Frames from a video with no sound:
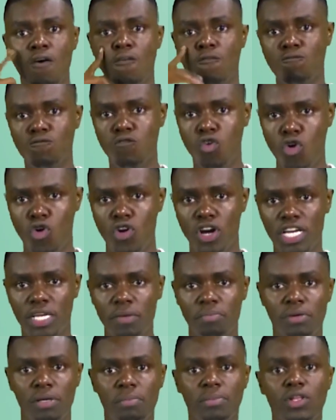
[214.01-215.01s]
For
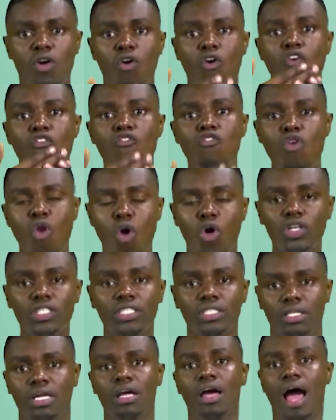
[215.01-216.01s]
replacement of lost
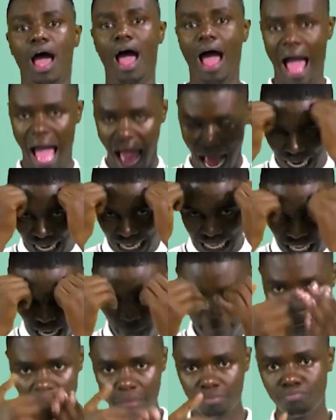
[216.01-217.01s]
academic
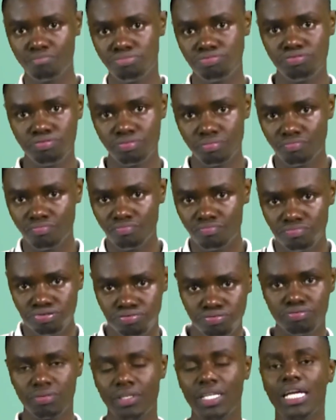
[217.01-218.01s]
transcripts, a
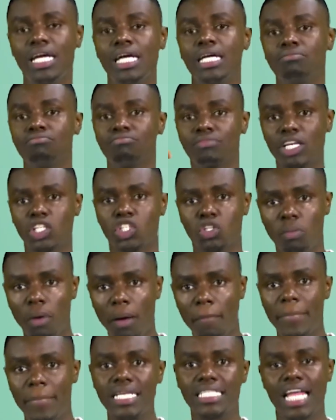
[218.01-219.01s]
client is
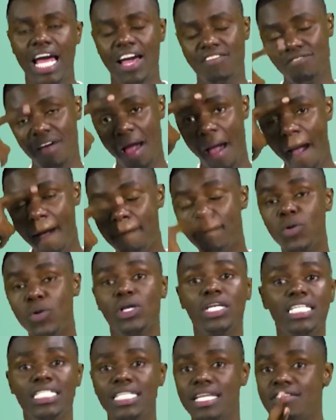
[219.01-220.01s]
required to have a
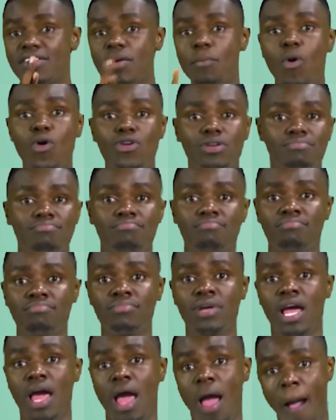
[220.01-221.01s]
police abstract,
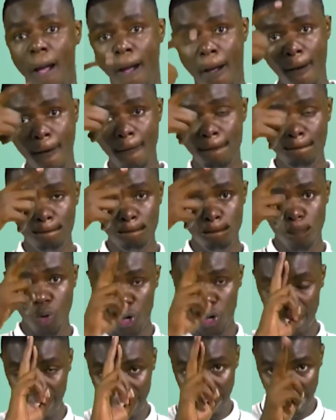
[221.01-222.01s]
police